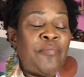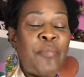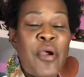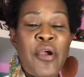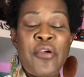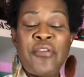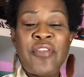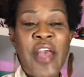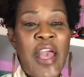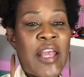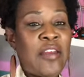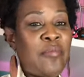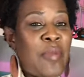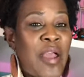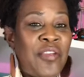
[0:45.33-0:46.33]
Purse
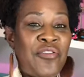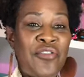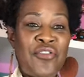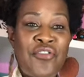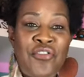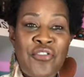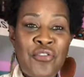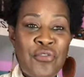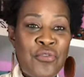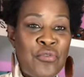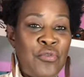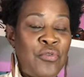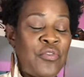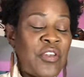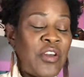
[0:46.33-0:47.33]
had to match the
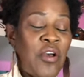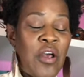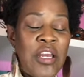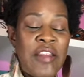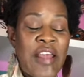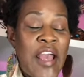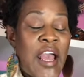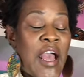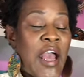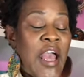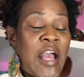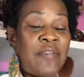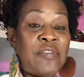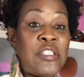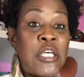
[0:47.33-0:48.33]
shoes and all of that. I
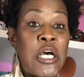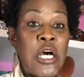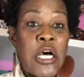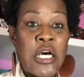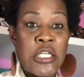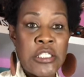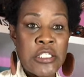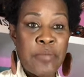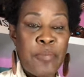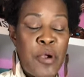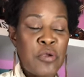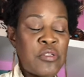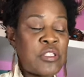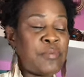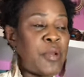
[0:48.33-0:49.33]
have tons of
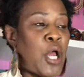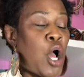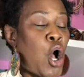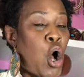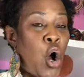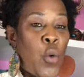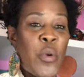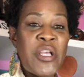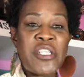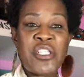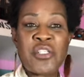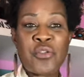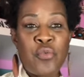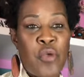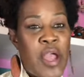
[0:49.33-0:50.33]
purses, but I always
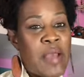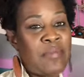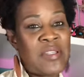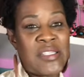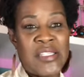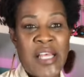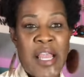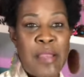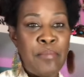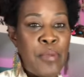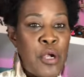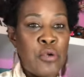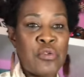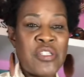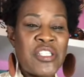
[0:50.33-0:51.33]
just grab the same
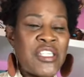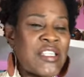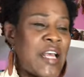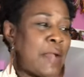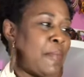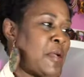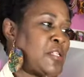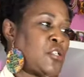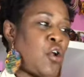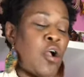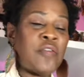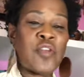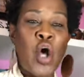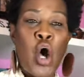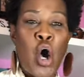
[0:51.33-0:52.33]
purse. Just like my
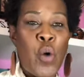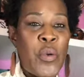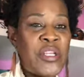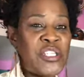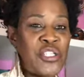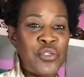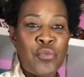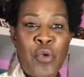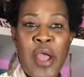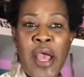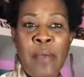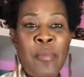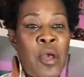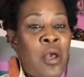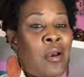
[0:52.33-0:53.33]
scars, I always just
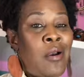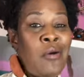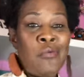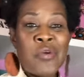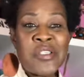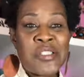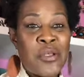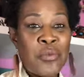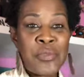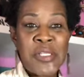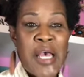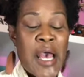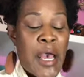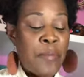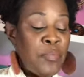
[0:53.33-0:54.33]
grab what's on
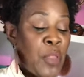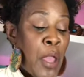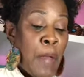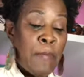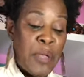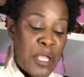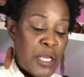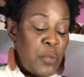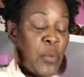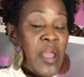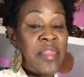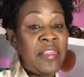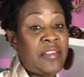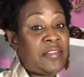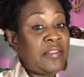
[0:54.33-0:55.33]
top. But
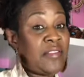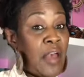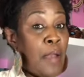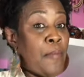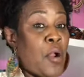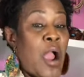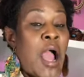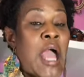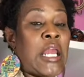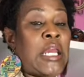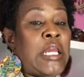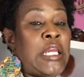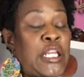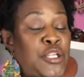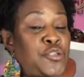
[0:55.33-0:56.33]
anyway, this summer I
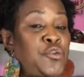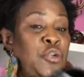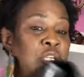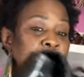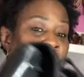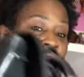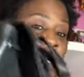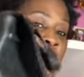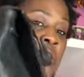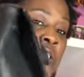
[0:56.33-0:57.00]
literally